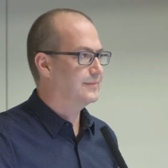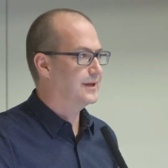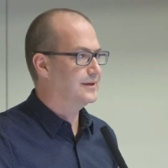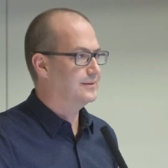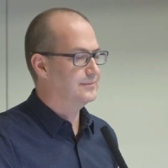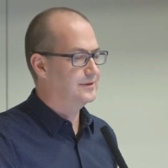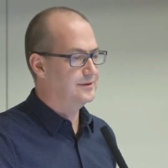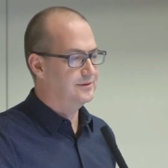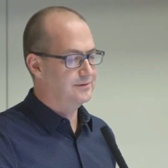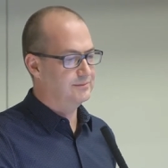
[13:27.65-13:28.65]
um,
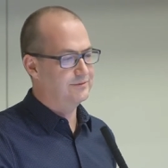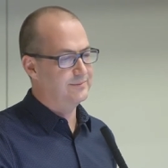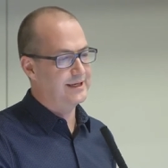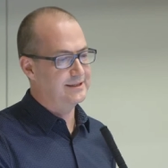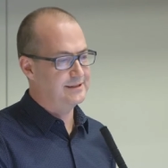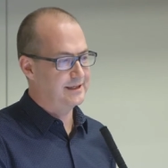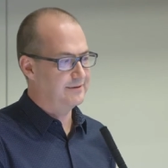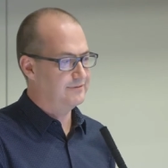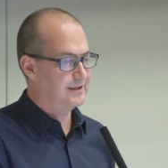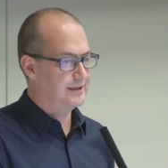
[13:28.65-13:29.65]
who we've managed to
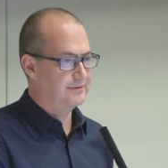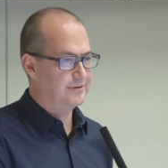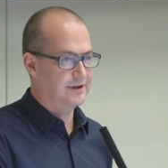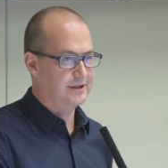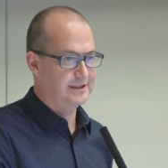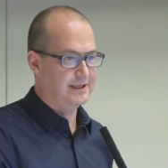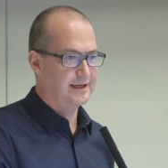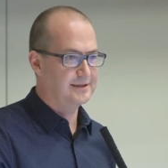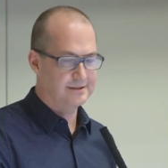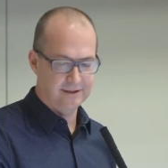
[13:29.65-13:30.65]
get funding for her to
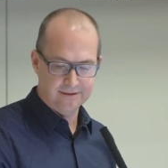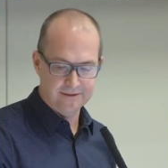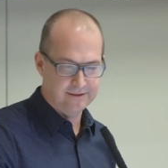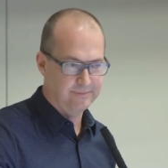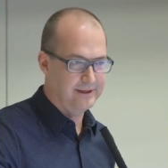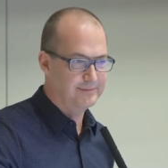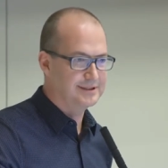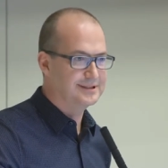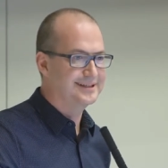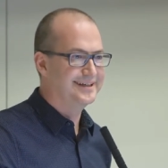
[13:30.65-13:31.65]
get consultancy
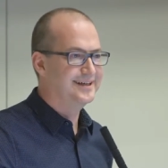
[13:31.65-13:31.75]
payments